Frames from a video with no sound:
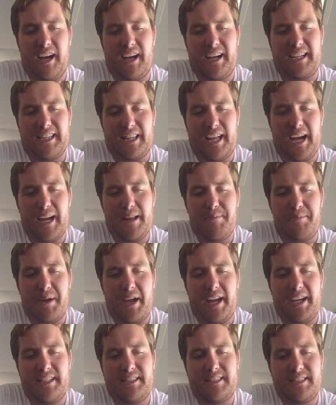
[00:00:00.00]
glide
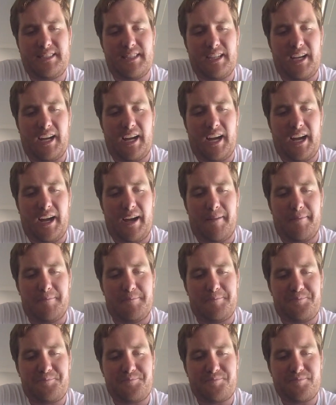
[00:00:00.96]
baits,
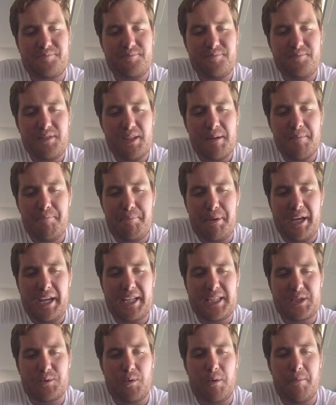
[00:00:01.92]

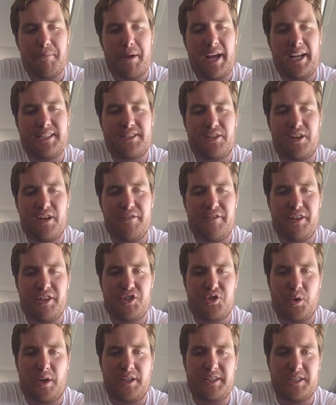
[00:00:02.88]
big swim baits, or
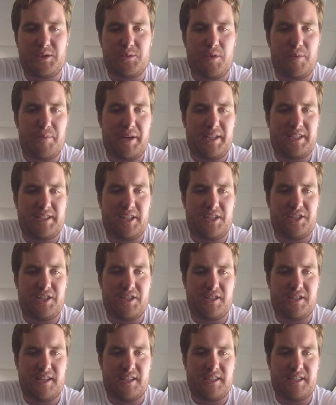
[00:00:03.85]
even jointed swim baits such
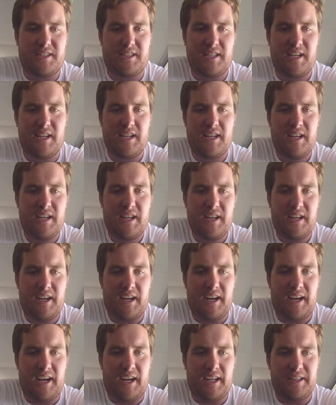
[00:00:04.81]
as this
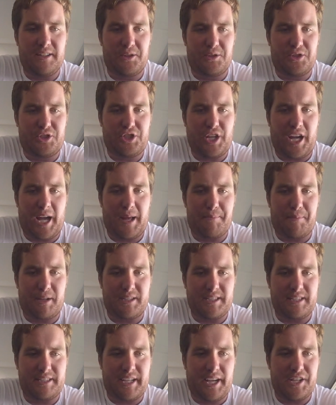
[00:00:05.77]
little shad
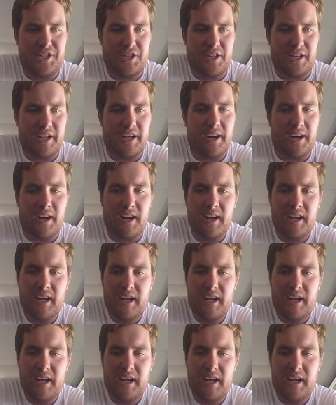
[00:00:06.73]
presentation here.